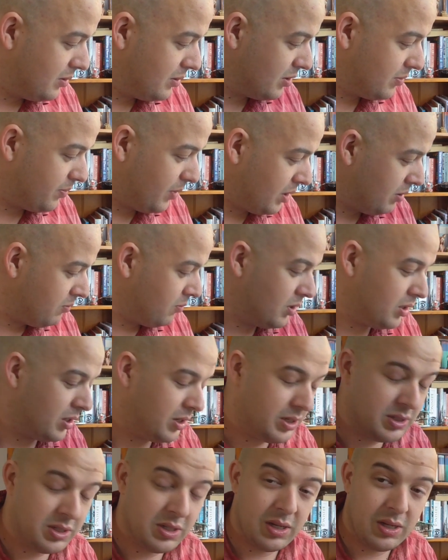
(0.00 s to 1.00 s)
despite what it
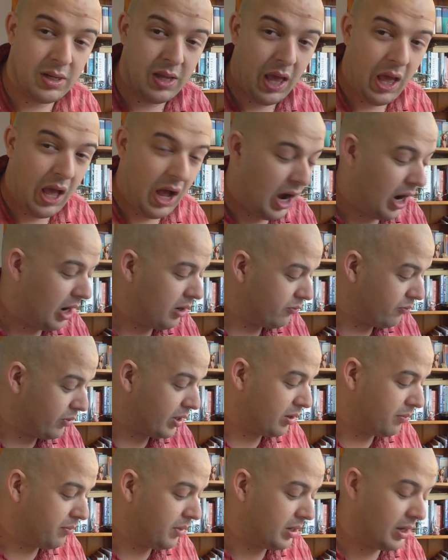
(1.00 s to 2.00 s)
is, I'd
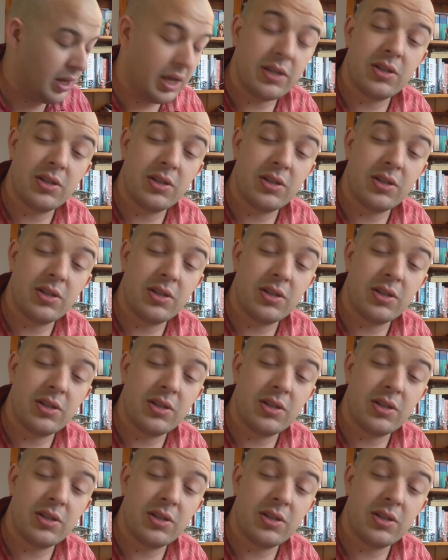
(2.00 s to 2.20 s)
recommend it.